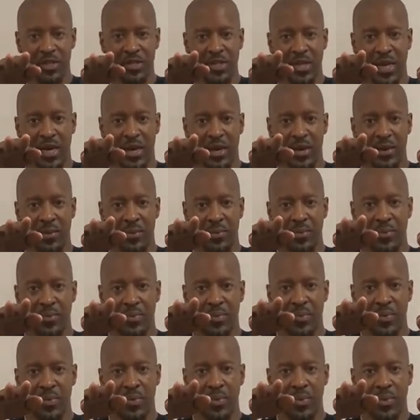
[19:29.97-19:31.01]
this time.
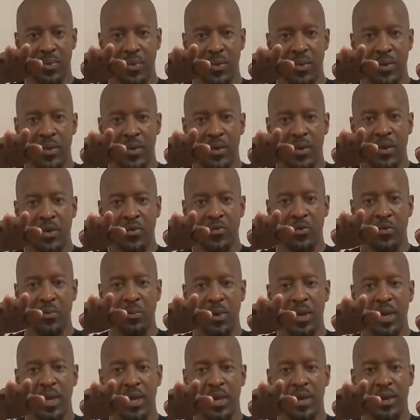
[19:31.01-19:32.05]

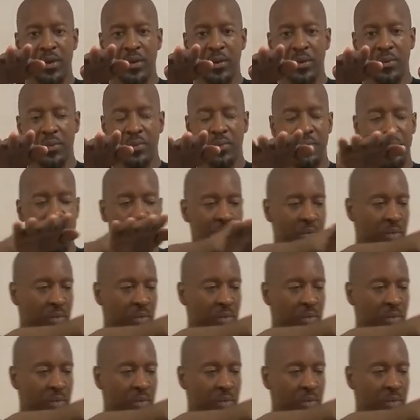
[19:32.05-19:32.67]
From here,